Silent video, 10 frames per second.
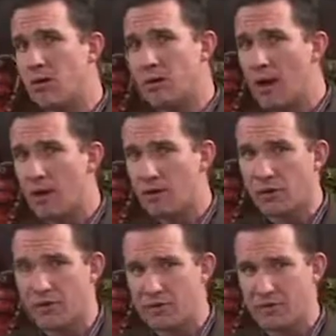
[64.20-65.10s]

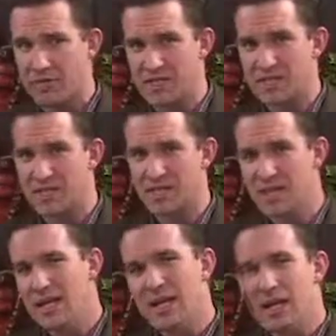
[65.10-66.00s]
doctrinal emphasis.
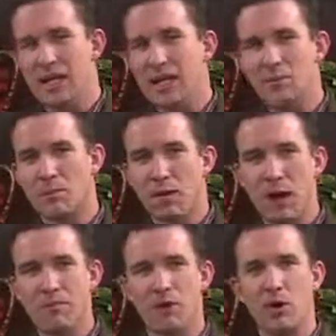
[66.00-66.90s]
And yet
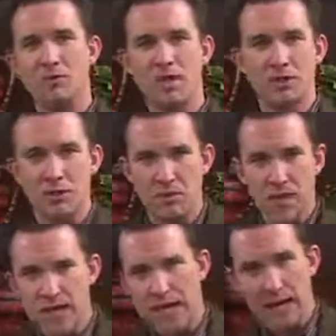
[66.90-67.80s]
Proverbs is
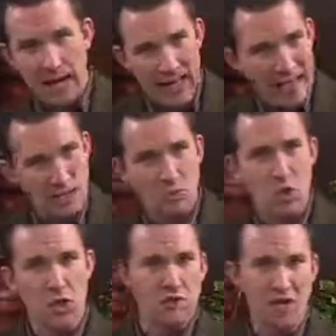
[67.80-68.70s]
unique, like the
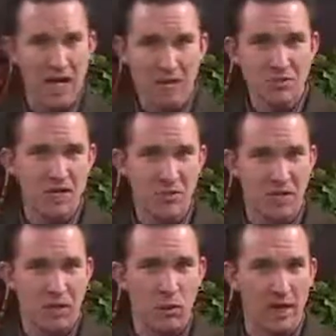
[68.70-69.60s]
book of James in
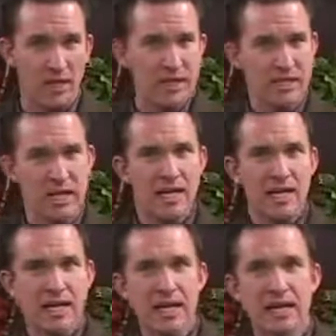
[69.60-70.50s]
many ways,
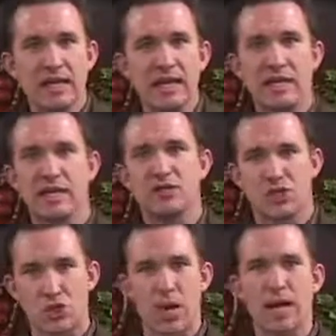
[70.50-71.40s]
in that it's
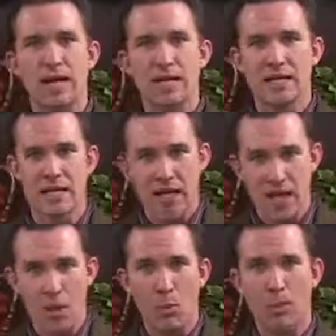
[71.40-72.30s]
trying to
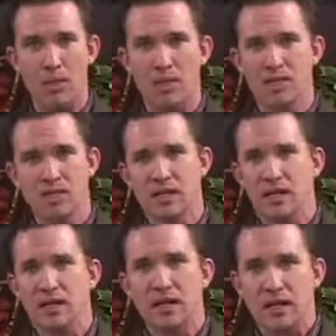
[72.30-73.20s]
help us
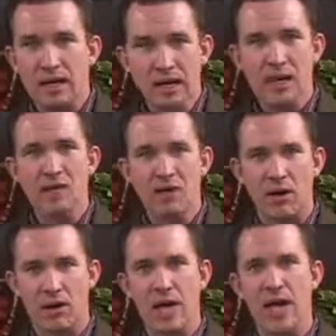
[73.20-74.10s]
live
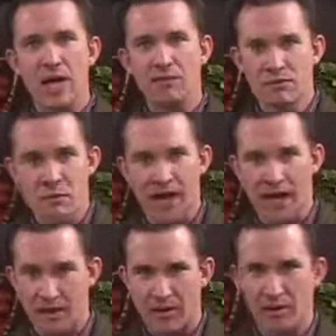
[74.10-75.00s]
our lives
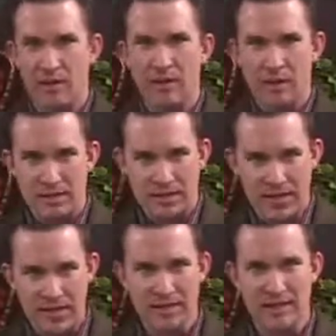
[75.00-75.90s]
better
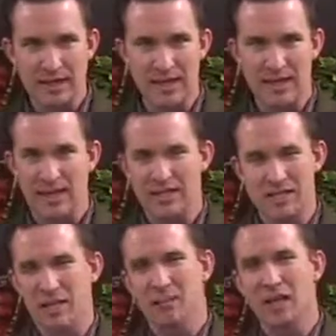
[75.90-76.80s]
day to day. It's
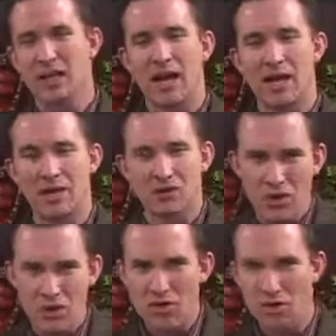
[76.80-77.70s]
something that I can
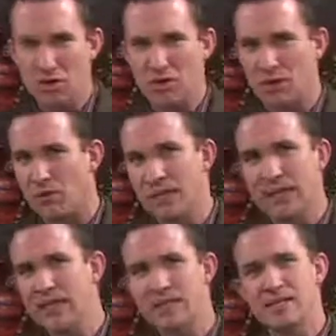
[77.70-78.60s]
turn to and
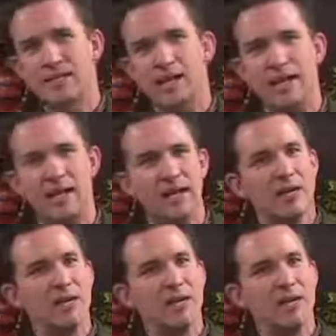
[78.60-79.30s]
read and study